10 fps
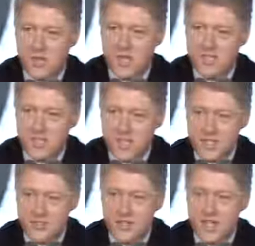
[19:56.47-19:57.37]
What I said
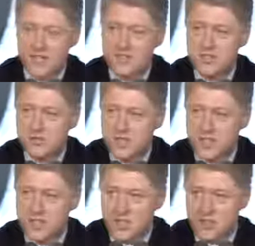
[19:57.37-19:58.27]
yesterday is this was a
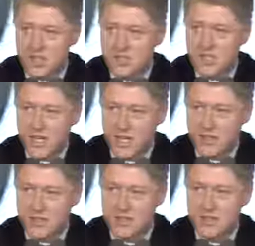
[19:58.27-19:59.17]
serious case